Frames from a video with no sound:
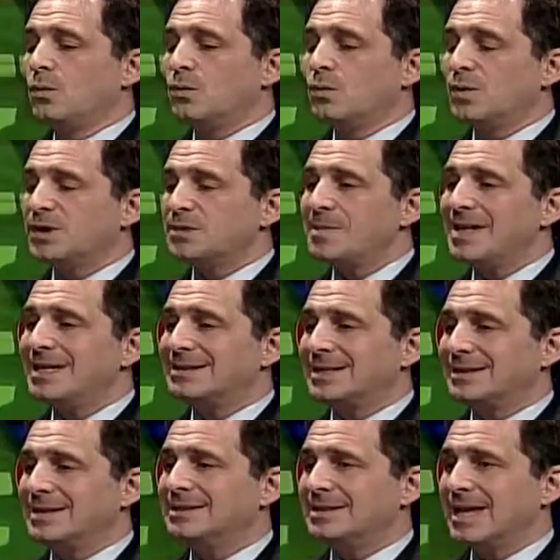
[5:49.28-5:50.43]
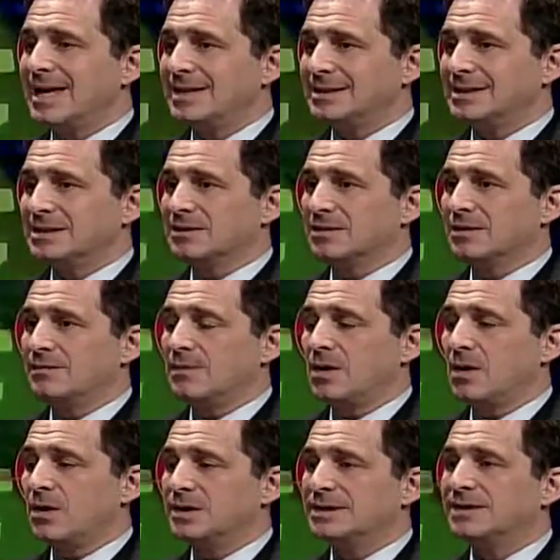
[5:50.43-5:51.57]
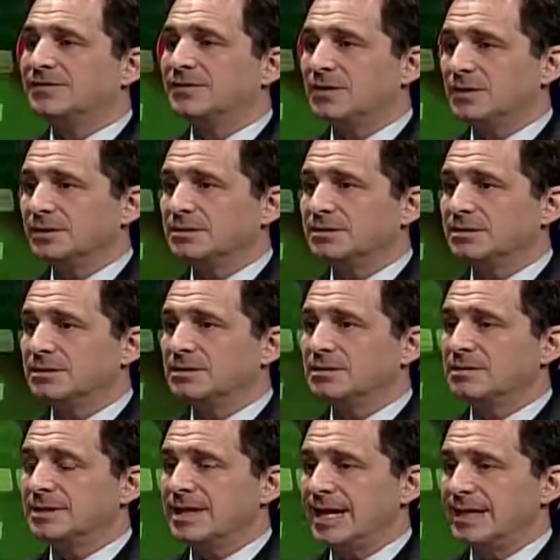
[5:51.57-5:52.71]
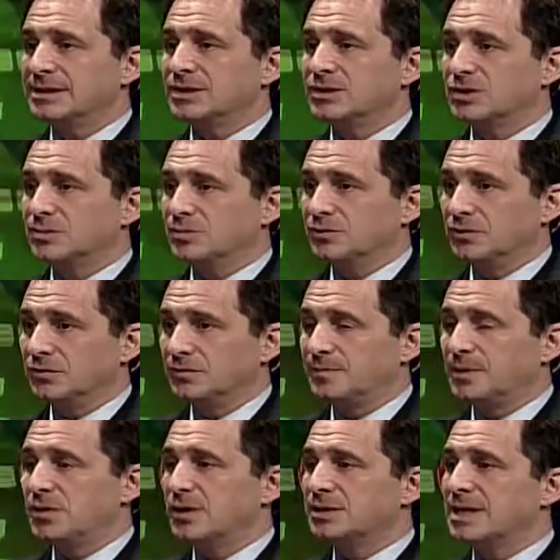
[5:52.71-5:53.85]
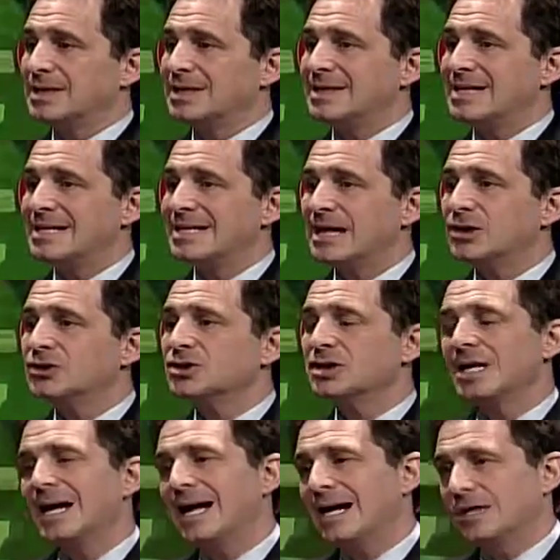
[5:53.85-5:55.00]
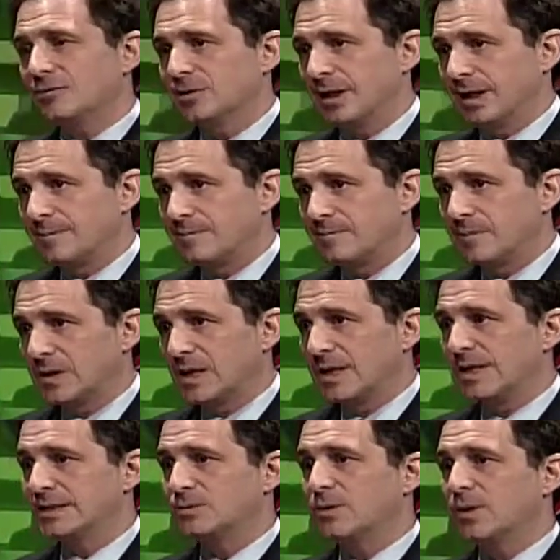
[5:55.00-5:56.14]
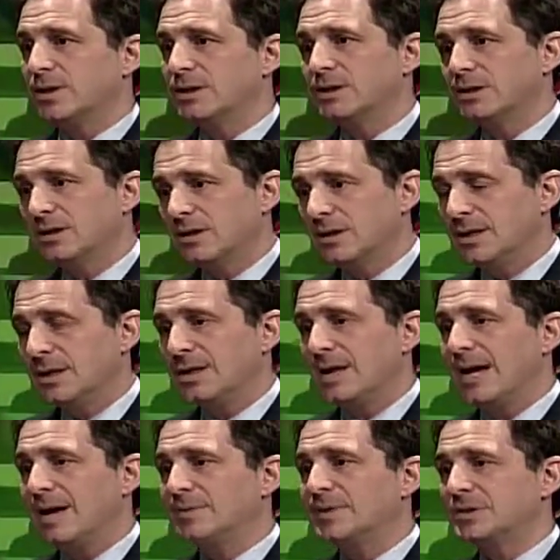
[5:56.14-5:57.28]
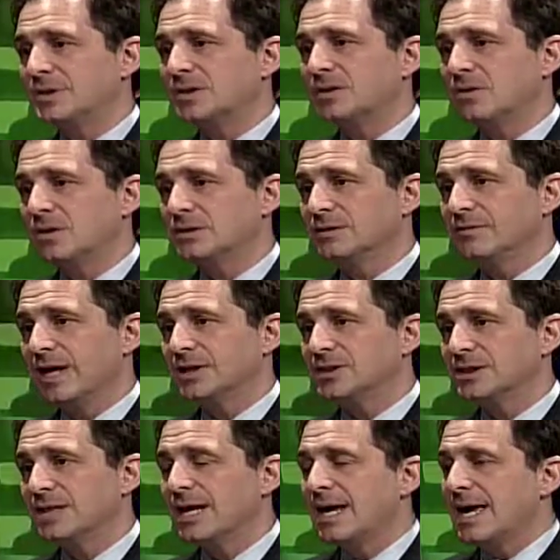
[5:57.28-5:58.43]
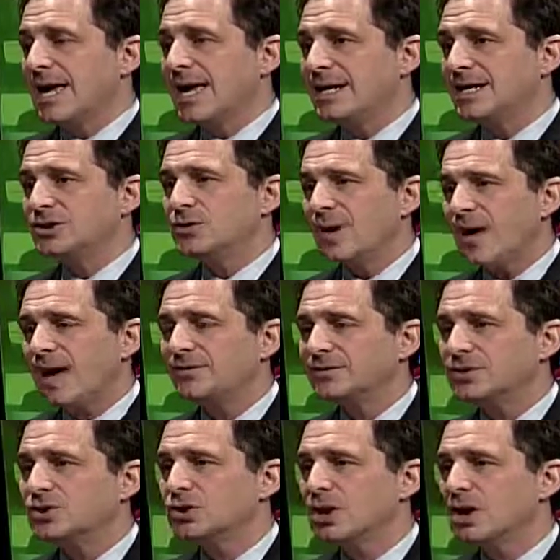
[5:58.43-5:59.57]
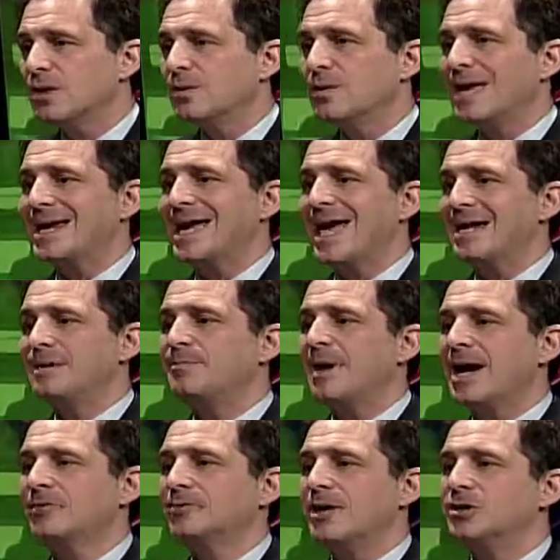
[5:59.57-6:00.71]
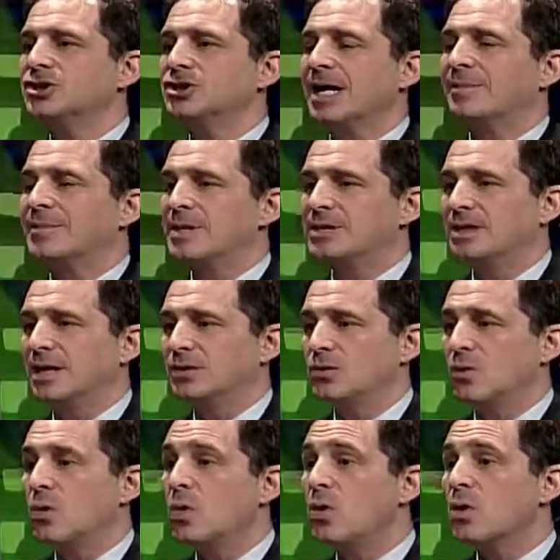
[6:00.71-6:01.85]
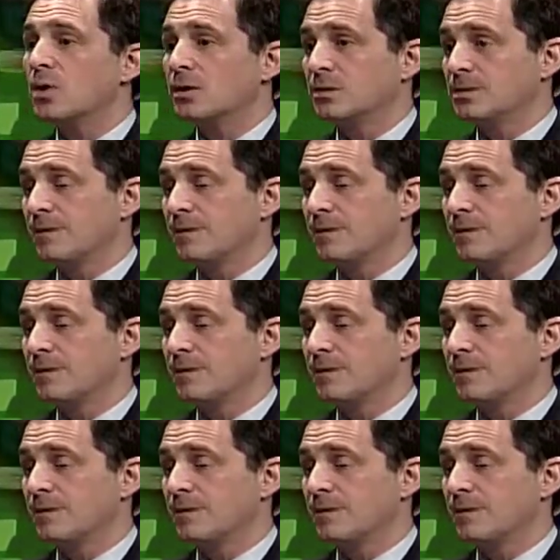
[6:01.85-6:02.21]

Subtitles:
Which means that these cases are difficult cases to prove because the negligent hiring is what encompasses the cause of action, and that you have to show that had a background check been done, or